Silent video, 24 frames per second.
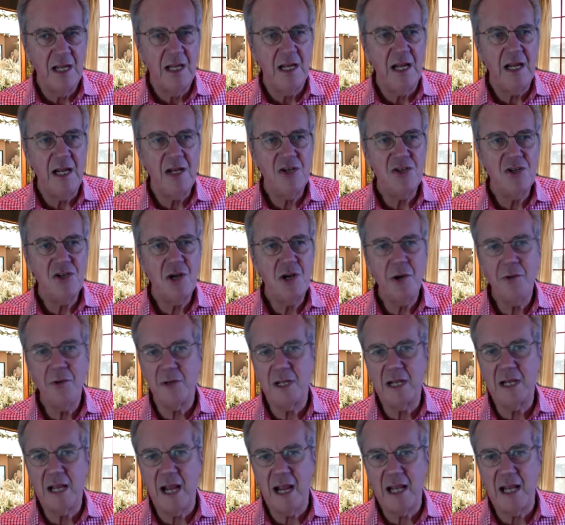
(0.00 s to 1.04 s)
He
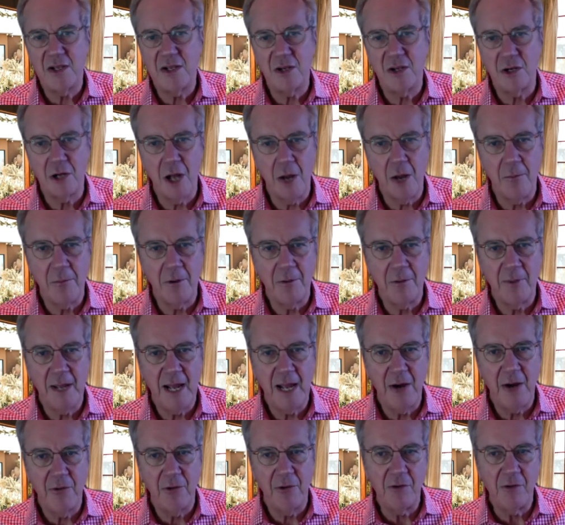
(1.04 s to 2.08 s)
generally had the coupled
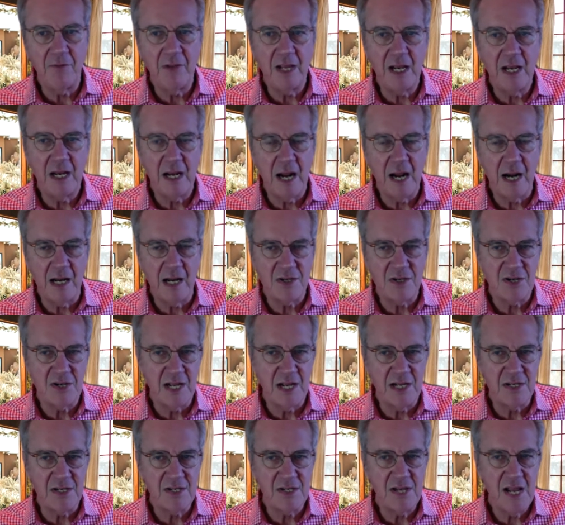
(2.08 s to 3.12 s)
power of the United
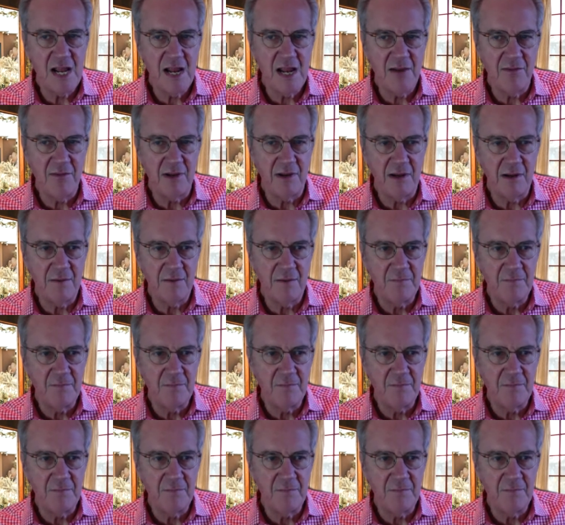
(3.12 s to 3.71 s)
States Navy.